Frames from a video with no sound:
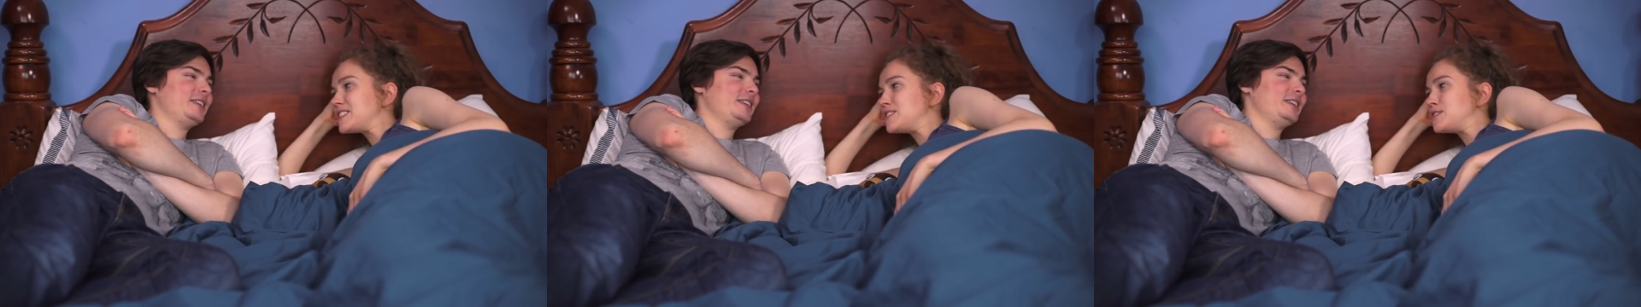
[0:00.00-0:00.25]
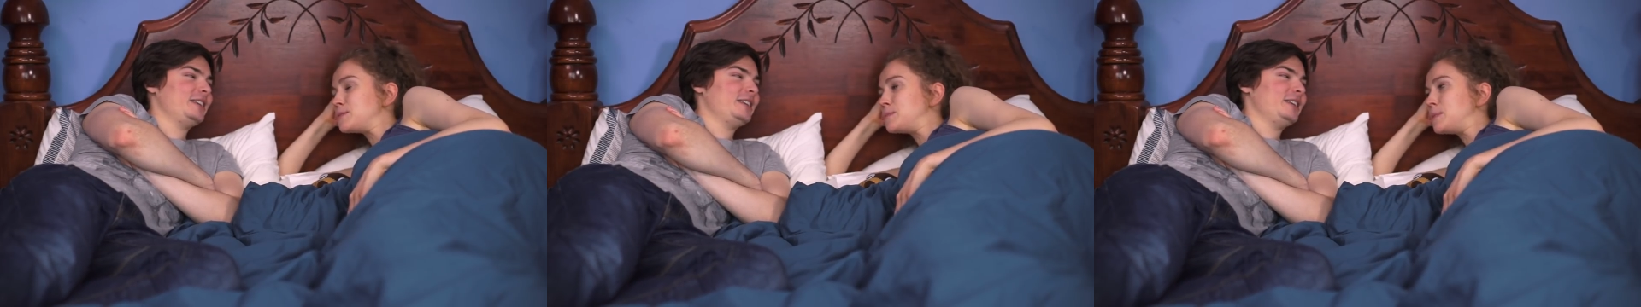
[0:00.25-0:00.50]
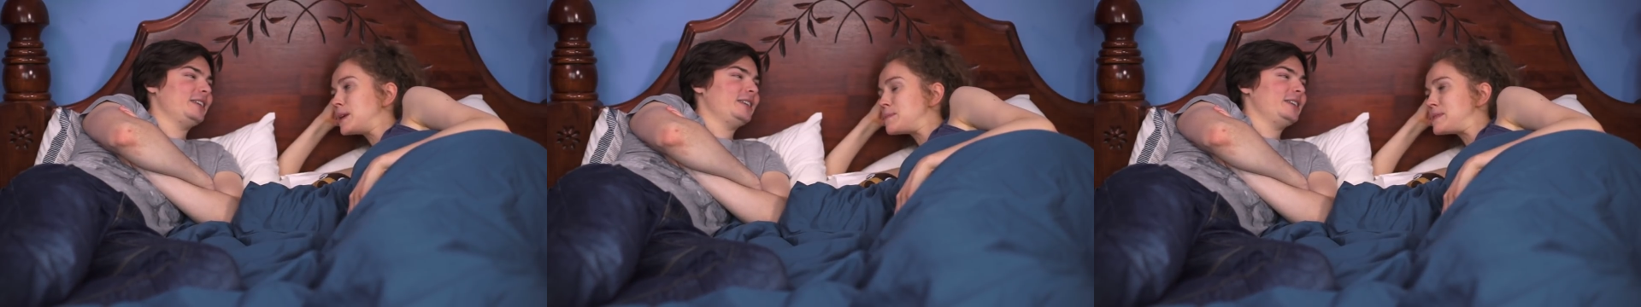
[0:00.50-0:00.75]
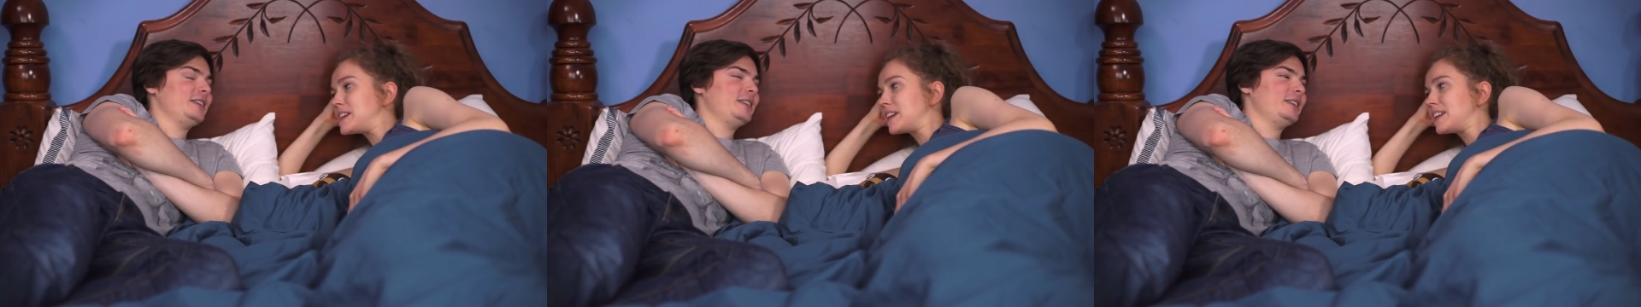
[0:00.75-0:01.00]
Speaker 1: seen you be
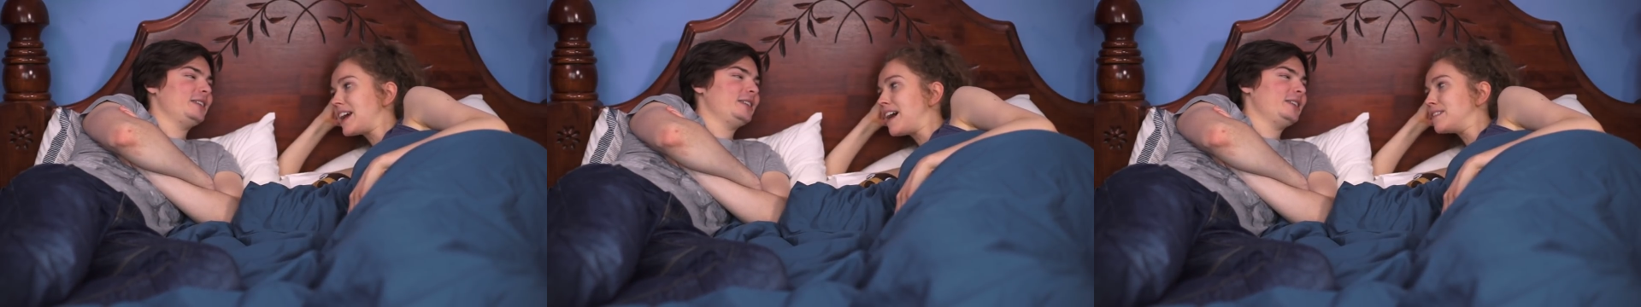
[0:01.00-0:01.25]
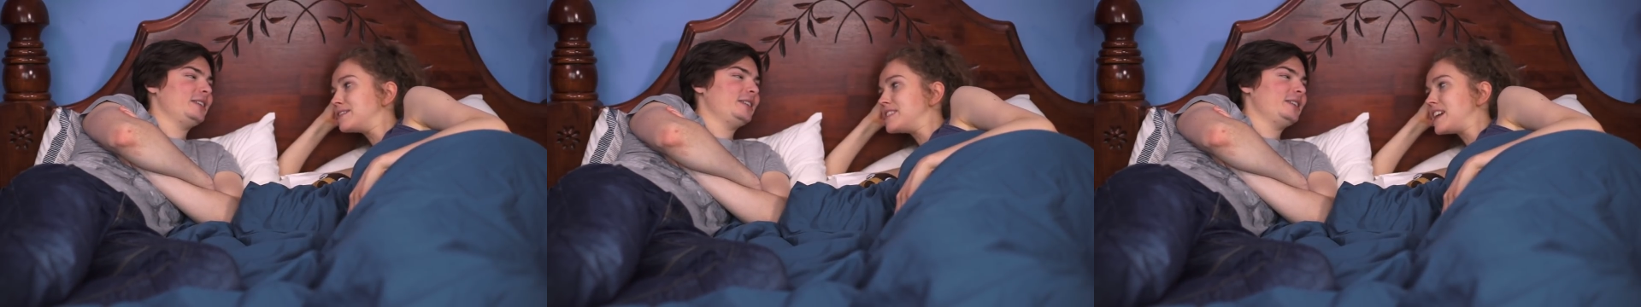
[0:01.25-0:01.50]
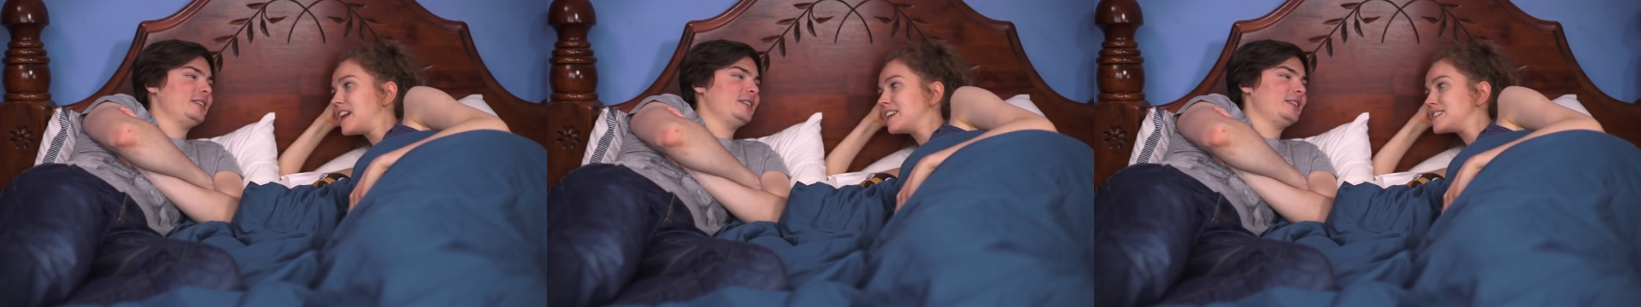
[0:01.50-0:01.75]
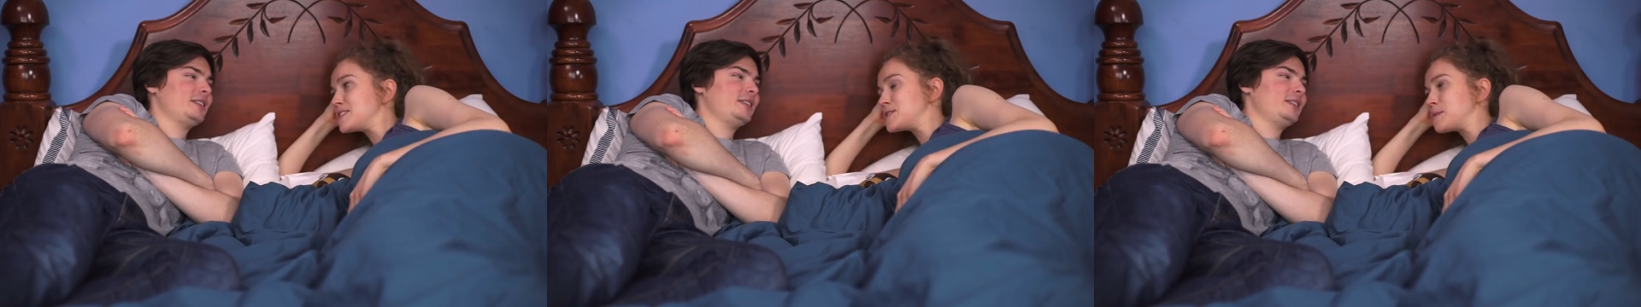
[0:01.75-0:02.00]
particularly alpha in
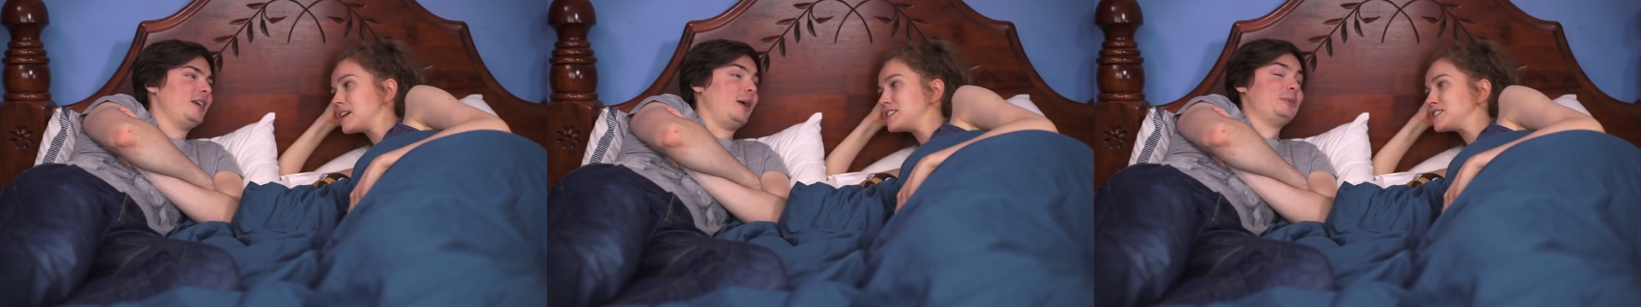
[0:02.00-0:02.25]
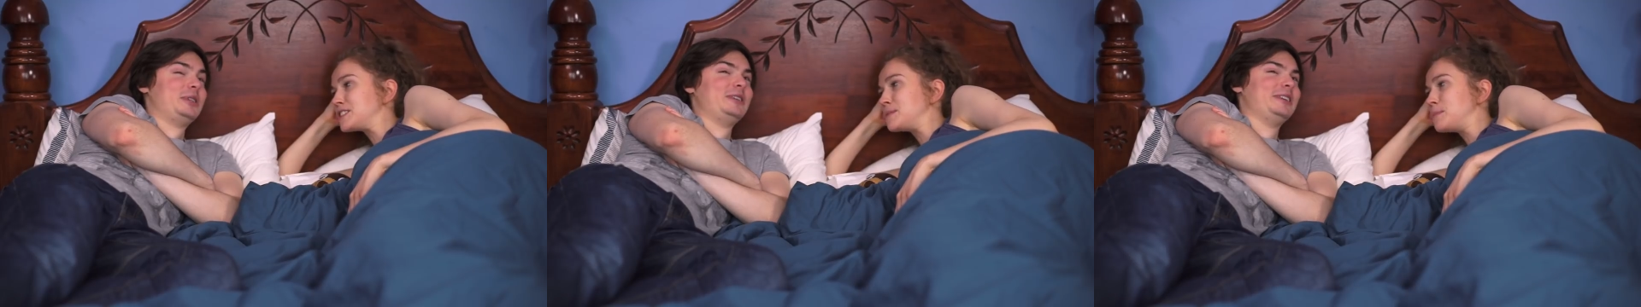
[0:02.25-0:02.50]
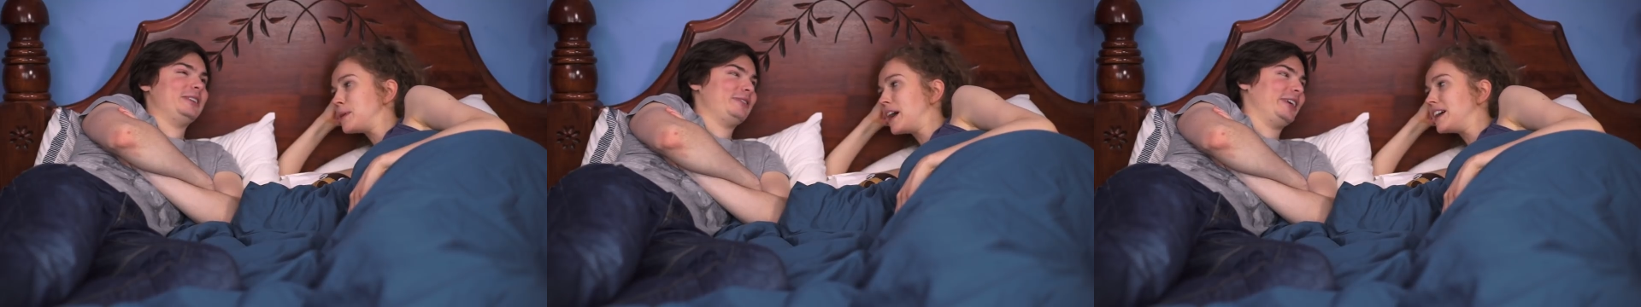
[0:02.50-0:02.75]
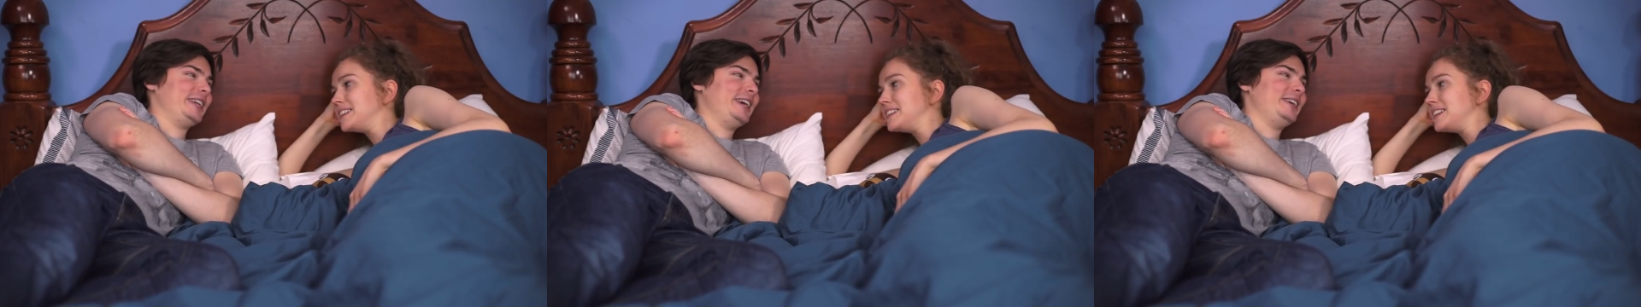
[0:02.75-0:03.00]
any situation. I'm doing but...
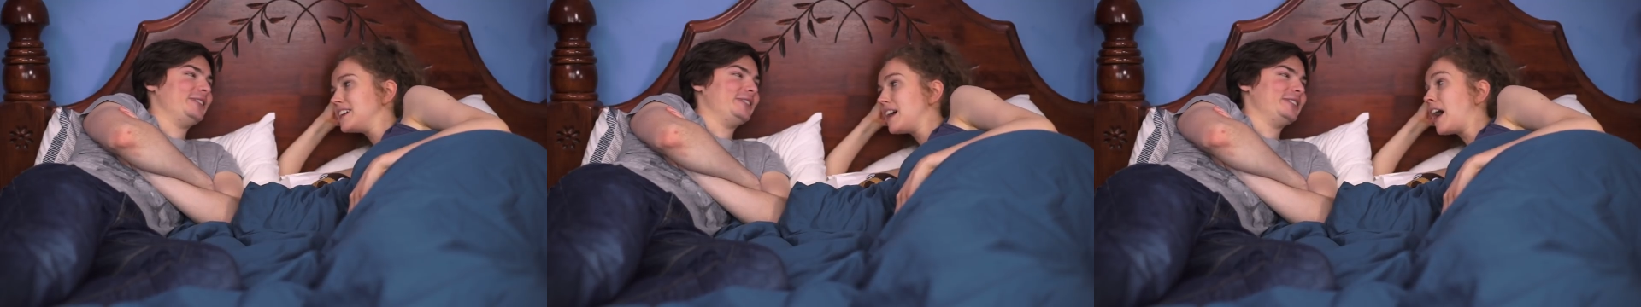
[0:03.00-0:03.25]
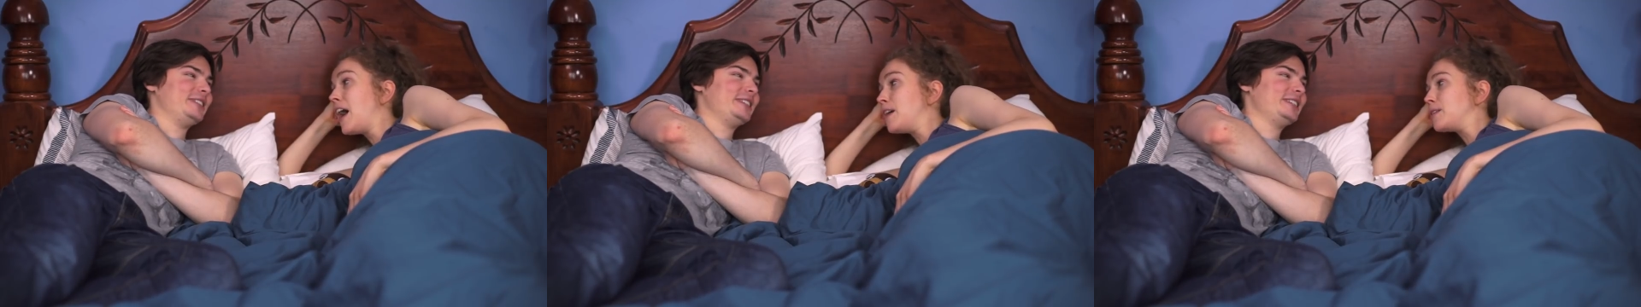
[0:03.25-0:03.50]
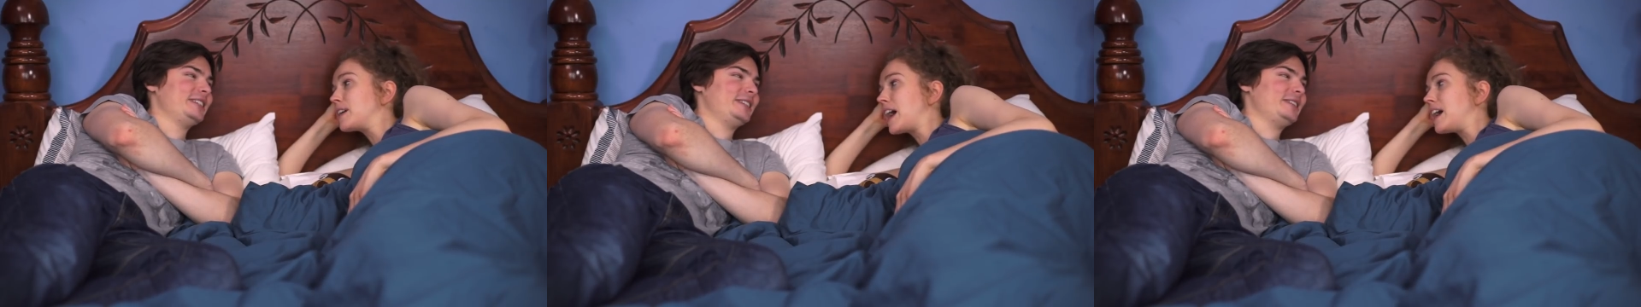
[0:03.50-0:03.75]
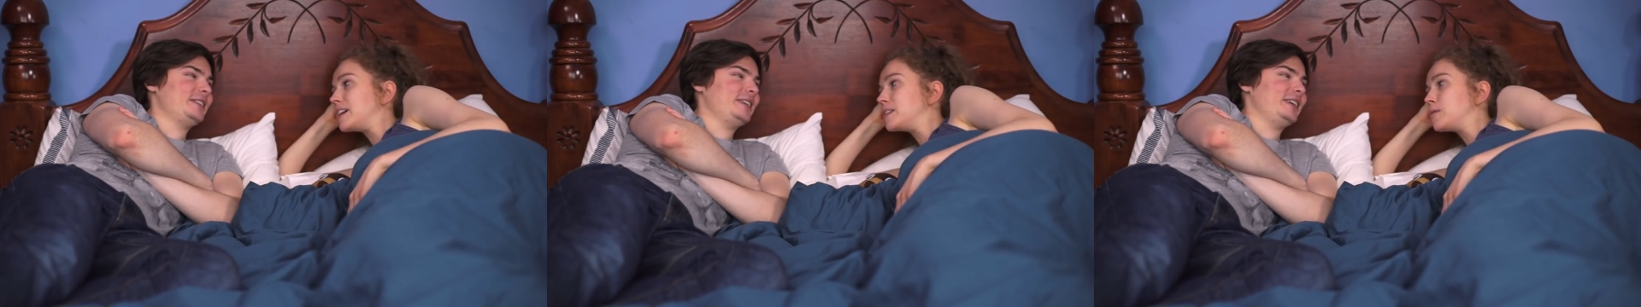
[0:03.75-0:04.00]
it right now. Oh,
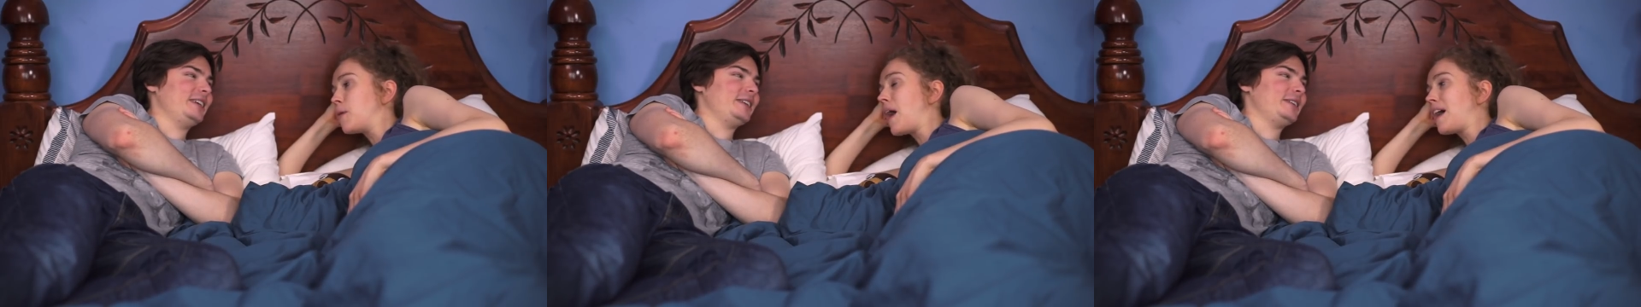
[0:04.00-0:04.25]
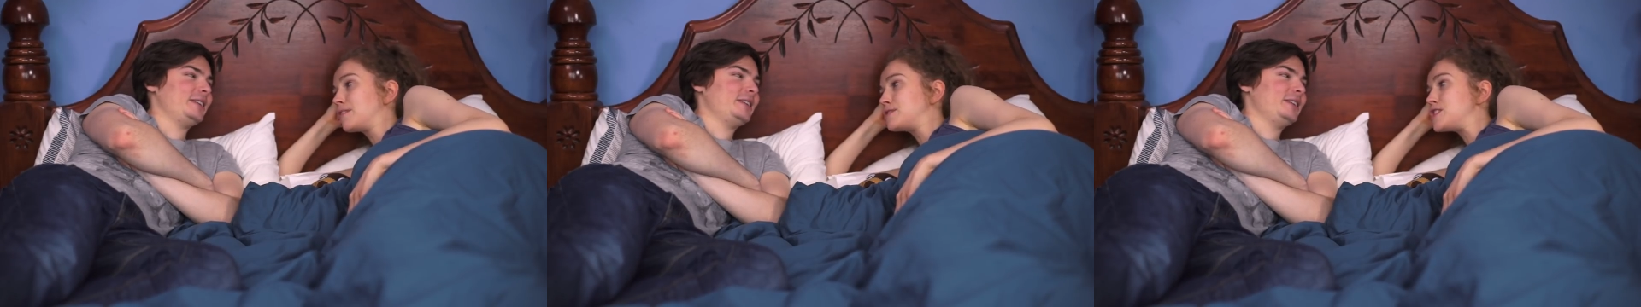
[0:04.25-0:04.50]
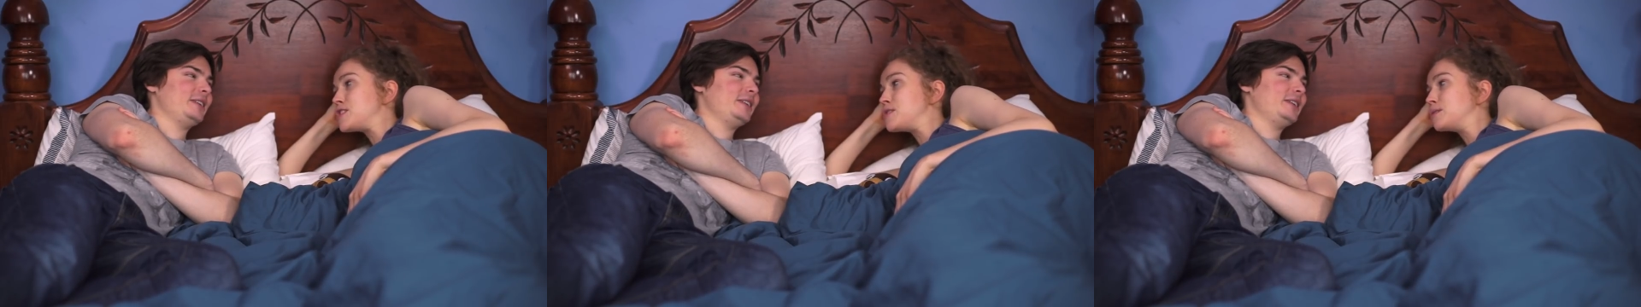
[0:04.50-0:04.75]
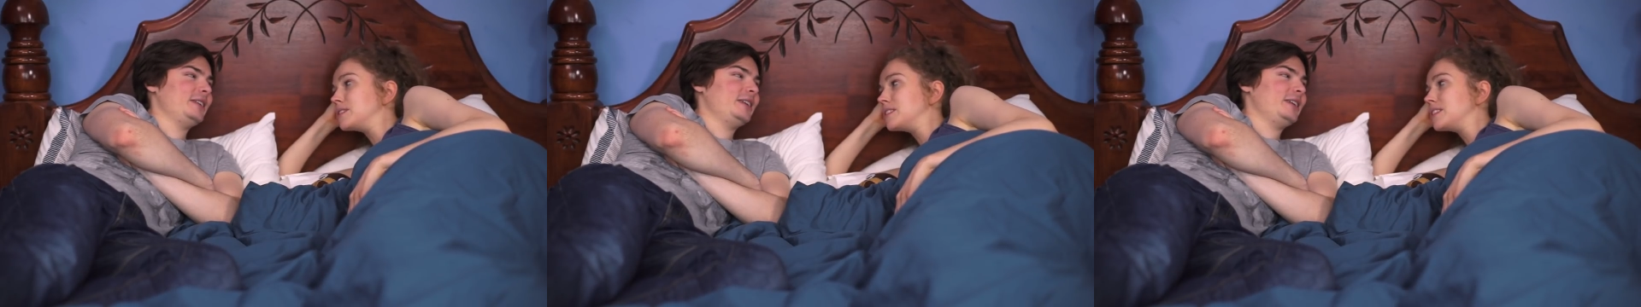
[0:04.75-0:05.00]
okay. Yeah. Wow, out
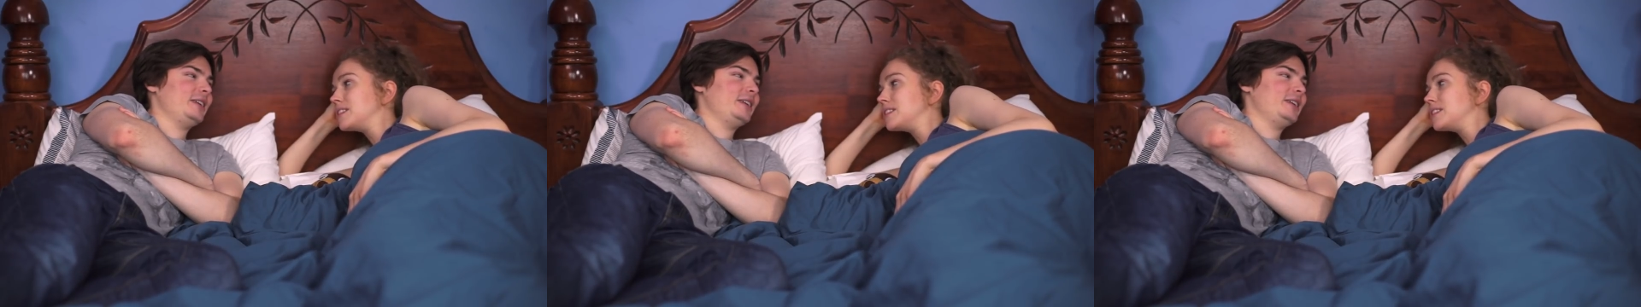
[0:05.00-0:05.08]
two?